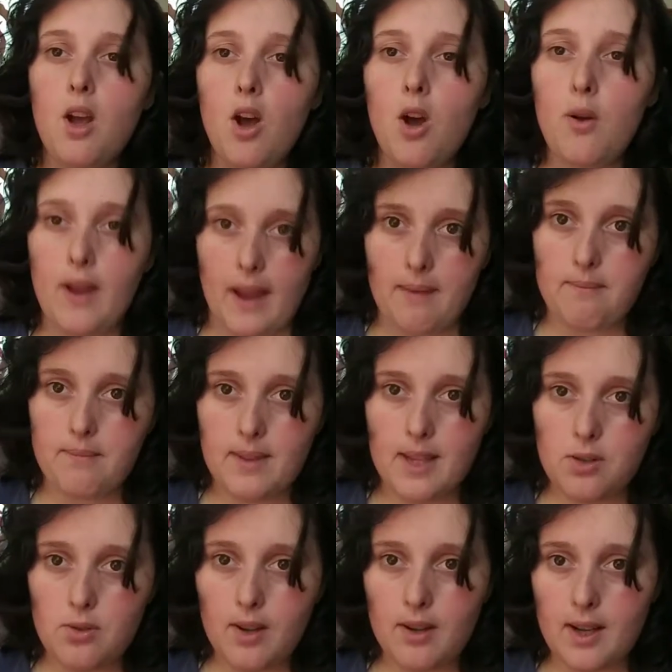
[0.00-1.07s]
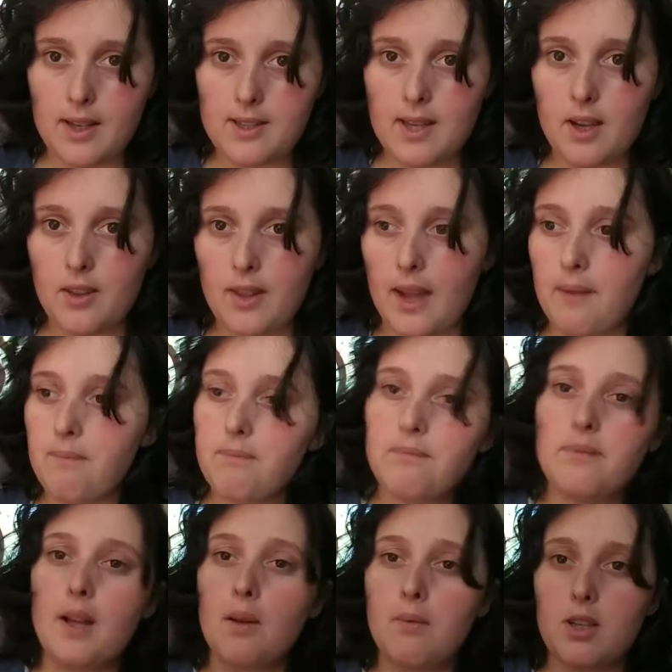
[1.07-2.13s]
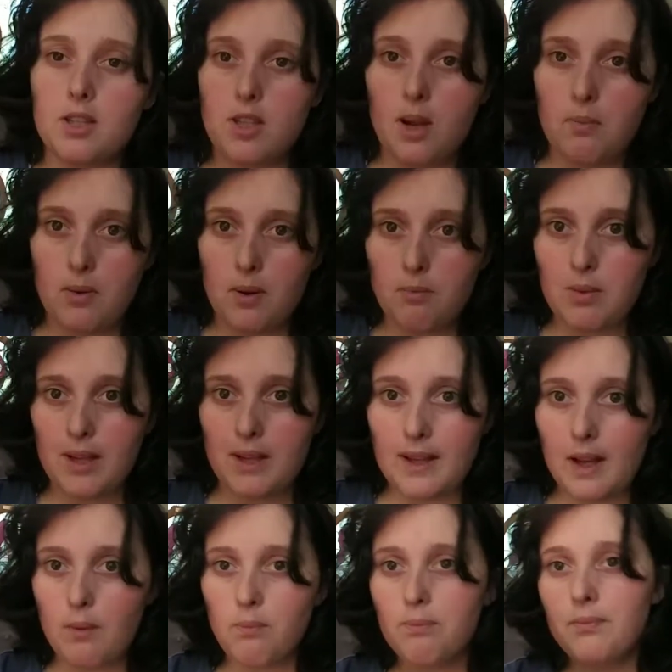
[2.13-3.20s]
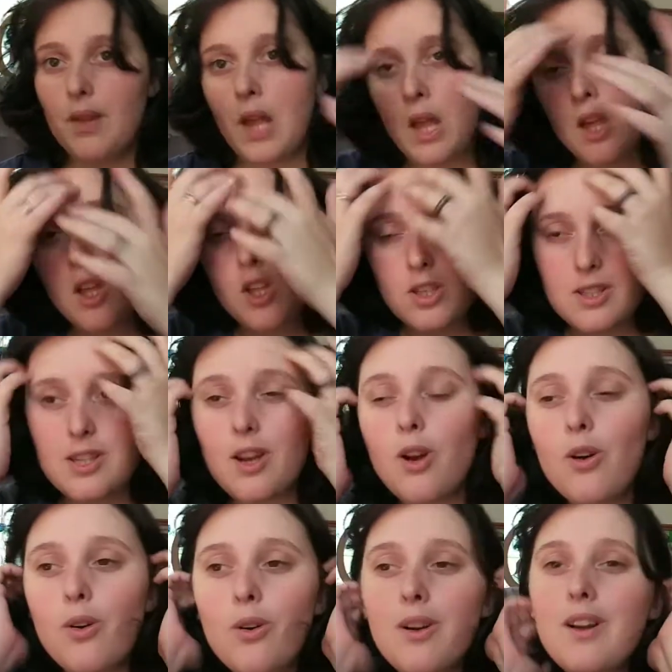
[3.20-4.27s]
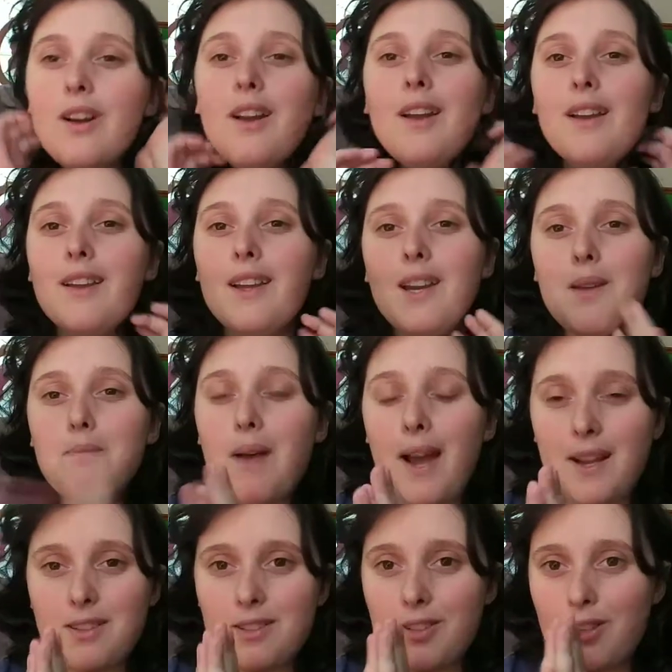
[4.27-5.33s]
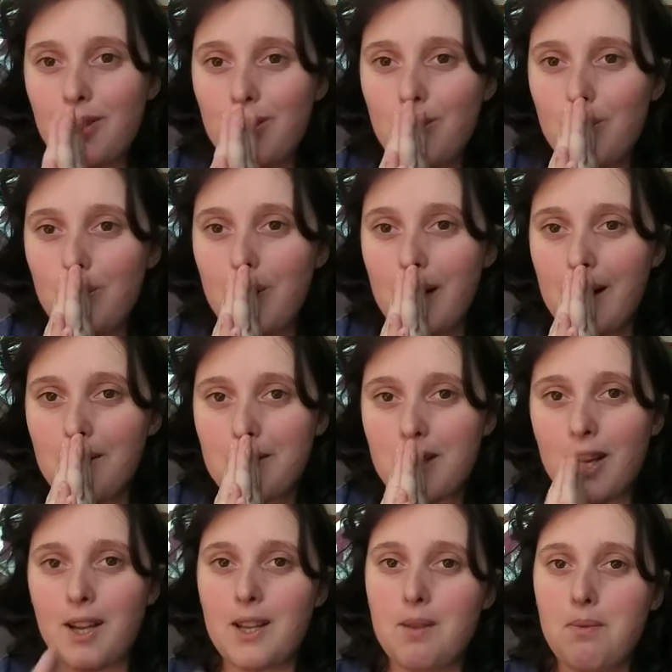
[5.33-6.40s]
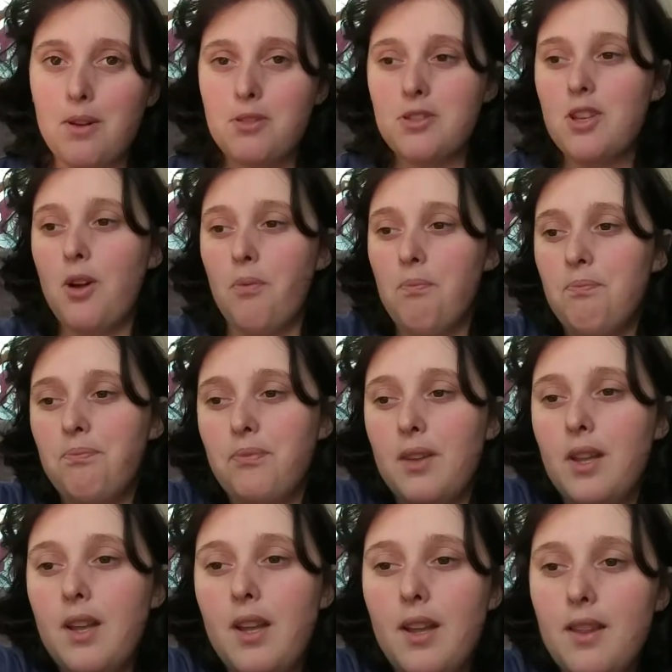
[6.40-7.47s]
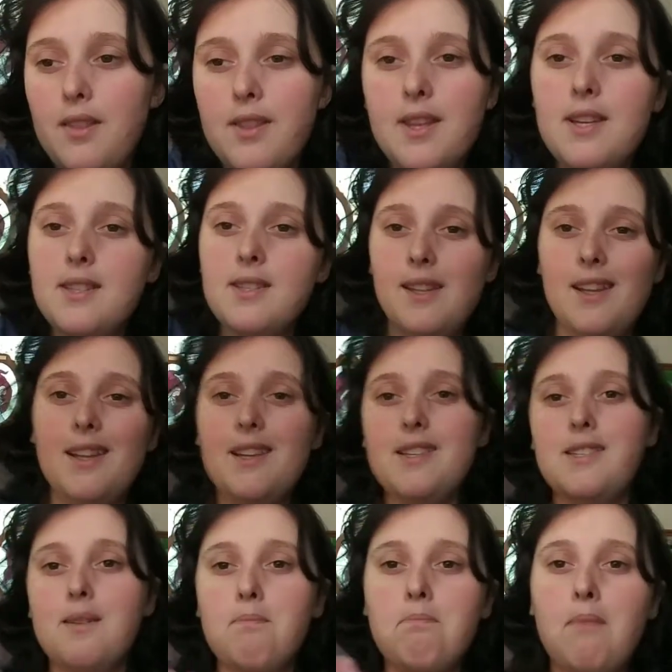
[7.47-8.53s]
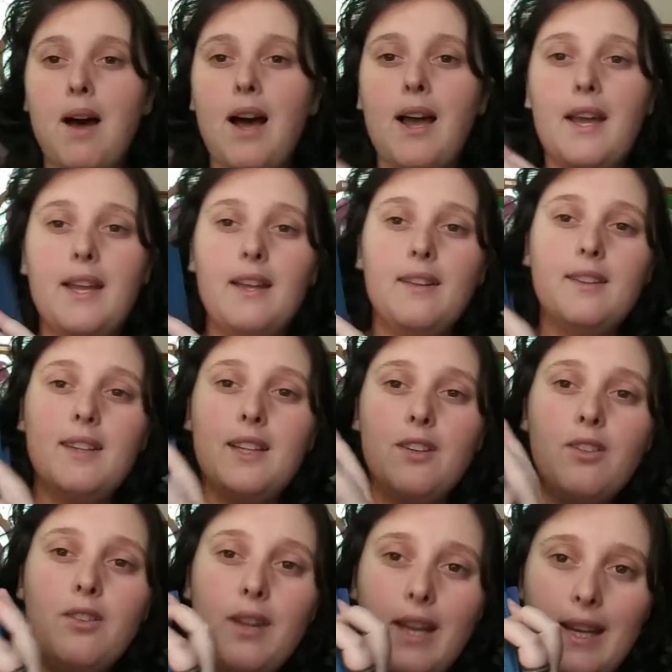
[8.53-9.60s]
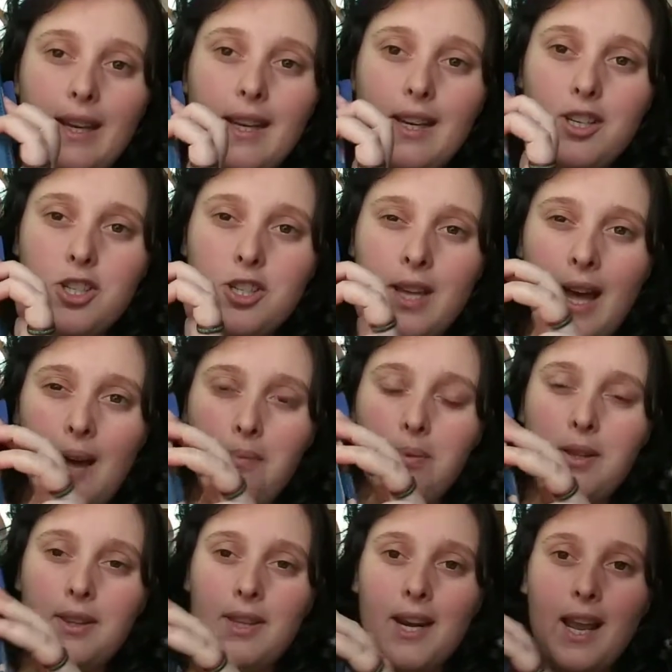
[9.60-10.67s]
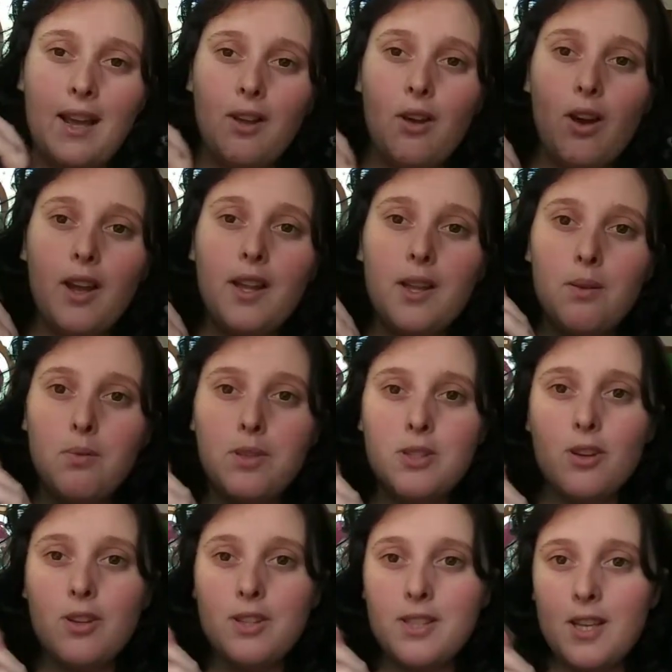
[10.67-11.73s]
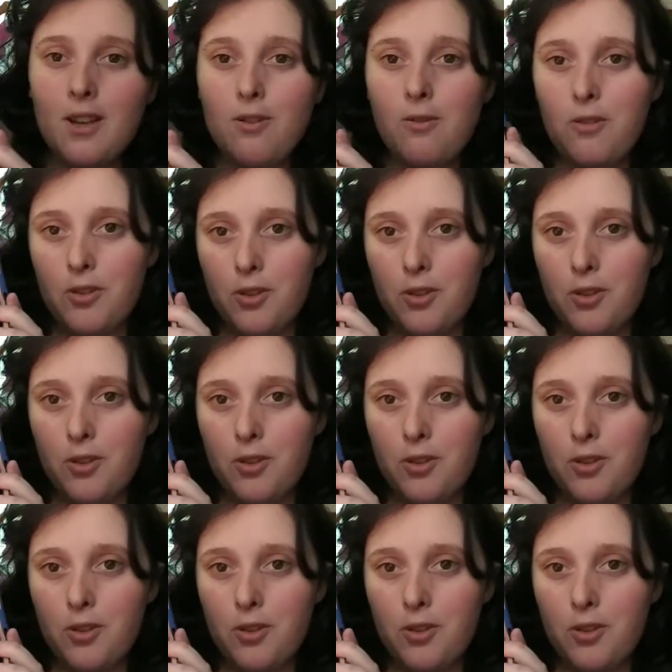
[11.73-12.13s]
okay, that's what I gotta say on that. I'm gonna stop rambling now. So, getting back to what I was talking about. So, this is my little 8-inch tablet that I got. It was on sale for